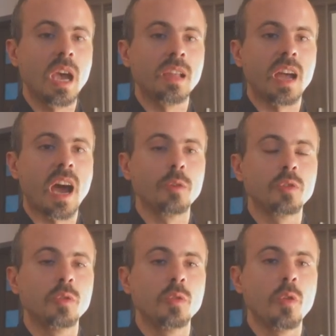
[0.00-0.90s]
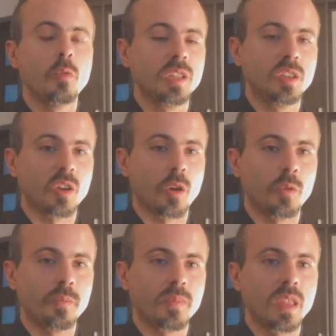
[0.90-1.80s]
and how to
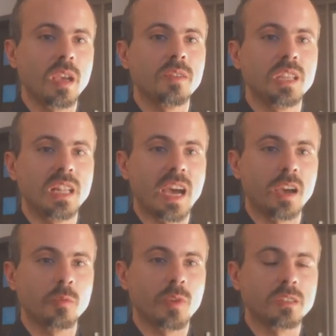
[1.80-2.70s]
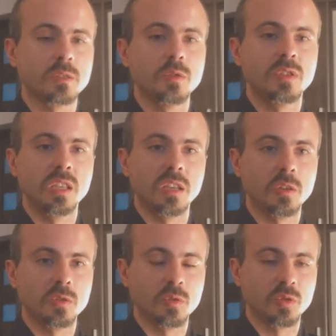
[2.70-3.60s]
withdraw if the lion wants to tear
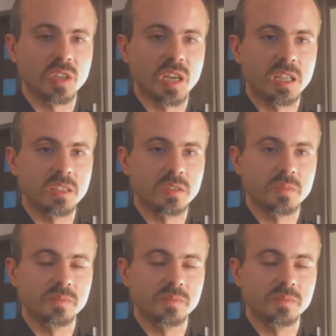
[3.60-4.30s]
you to shreds.